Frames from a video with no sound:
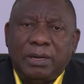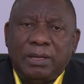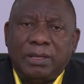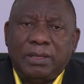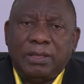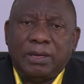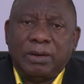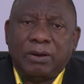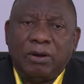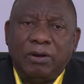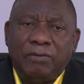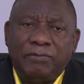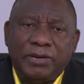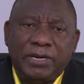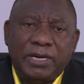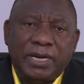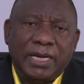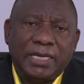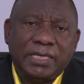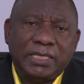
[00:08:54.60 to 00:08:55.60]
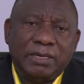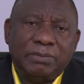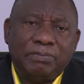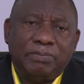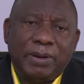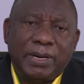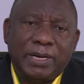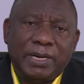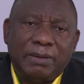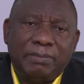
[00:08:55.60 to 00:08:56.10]
The COVID-19
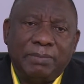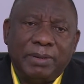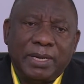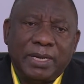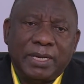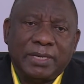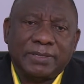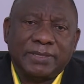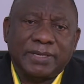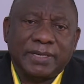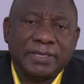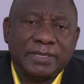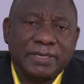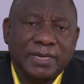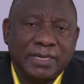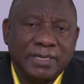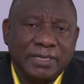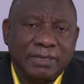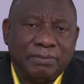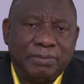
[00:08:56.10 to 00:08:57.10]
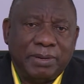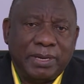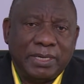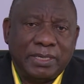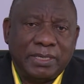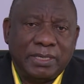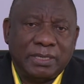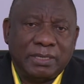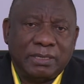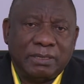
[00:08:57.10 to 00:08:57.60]
pandemic has
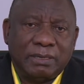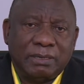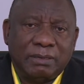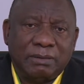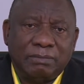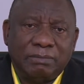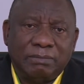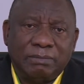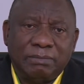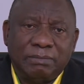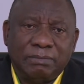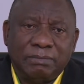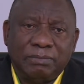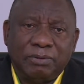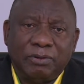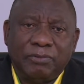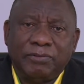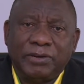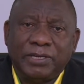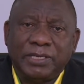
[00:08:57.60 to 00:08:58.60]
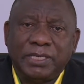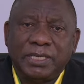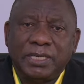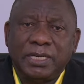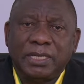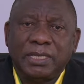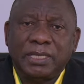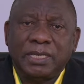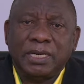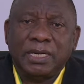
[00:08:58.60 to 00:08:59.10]
exacerbated poverty,
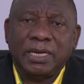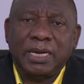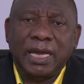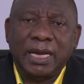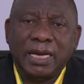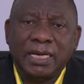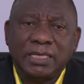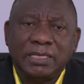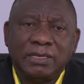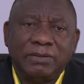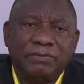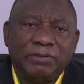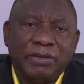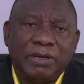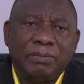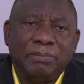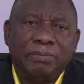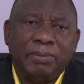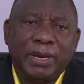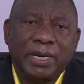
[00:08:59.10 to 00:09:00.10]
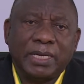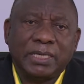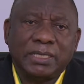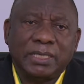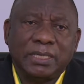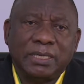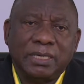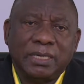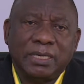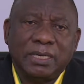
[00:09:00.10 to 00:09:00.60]
and the negative impact
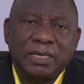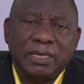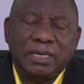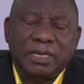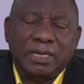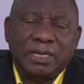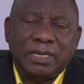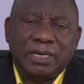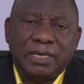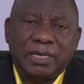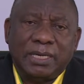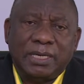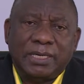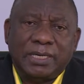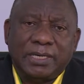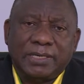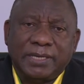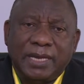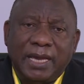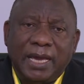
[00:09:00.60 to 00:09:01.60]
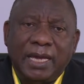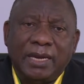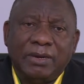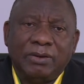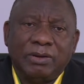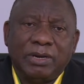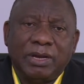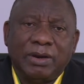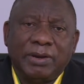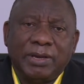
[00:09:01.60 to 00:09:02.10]
it has had
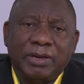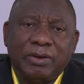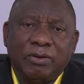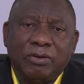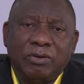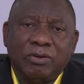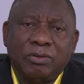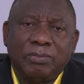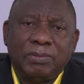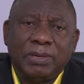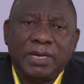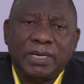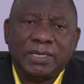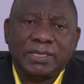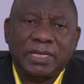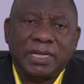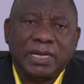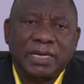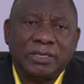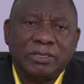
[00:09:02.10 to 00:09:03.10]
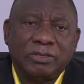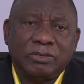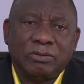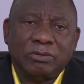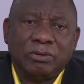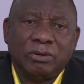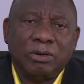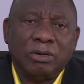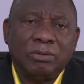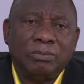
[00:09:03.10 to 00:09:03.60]
on our economy has led to
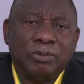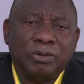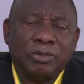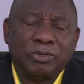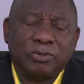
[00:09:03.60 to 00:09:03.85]
almost